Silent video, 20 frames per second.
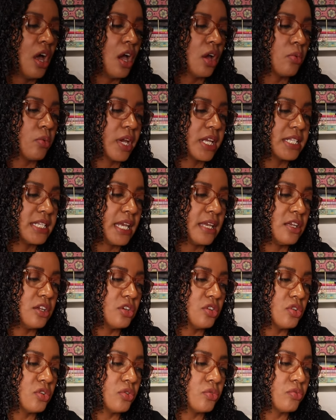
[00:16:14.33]

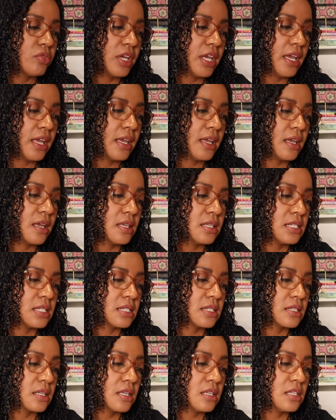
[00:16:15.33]
rectangular
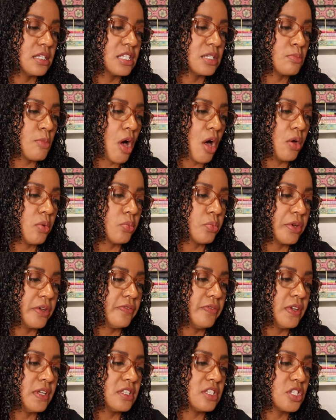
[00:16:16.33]
rings, small
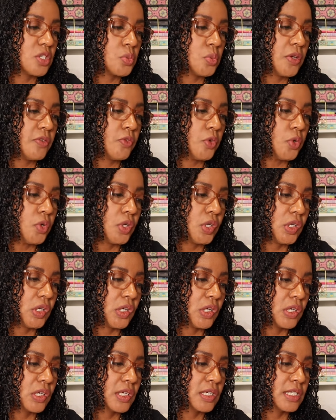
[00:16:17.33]
rivets, swivel
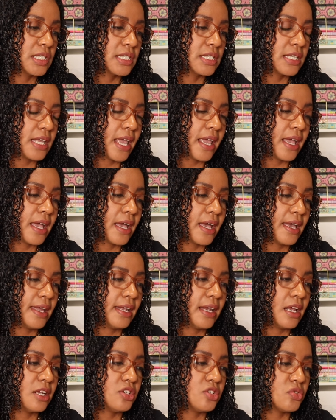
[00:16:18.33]
hooks,
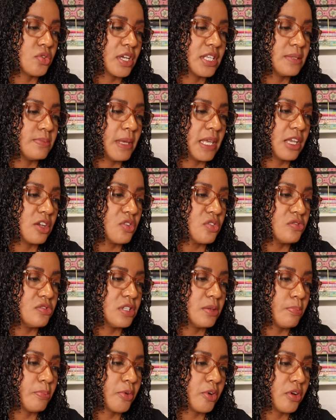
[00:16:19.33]
and a dressmaker
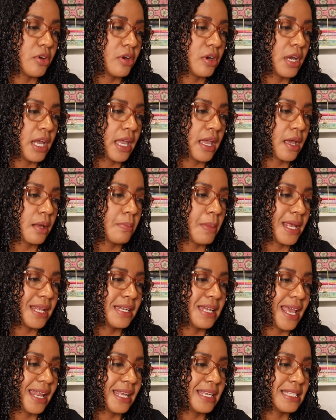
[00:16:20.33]
zipper and
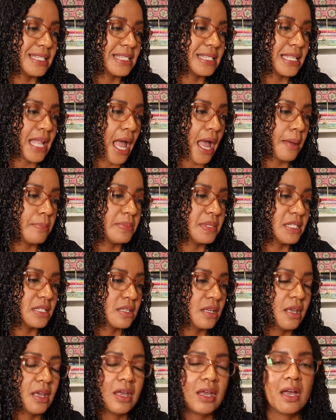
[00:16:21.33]
magnetic
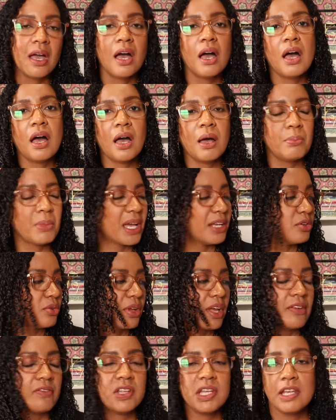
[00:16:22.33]
snaps. Um, I
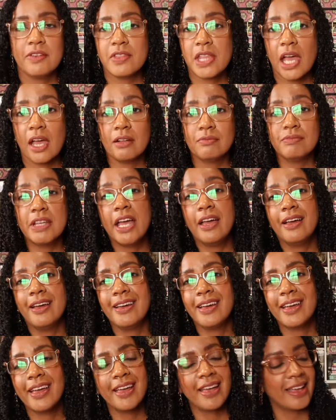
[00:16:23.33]
don't have any of
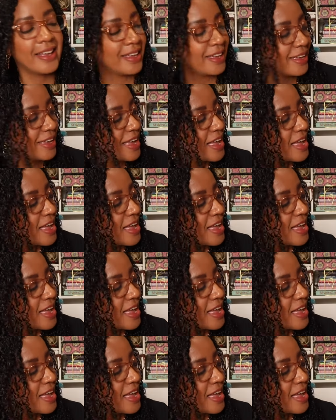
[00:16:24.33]
that.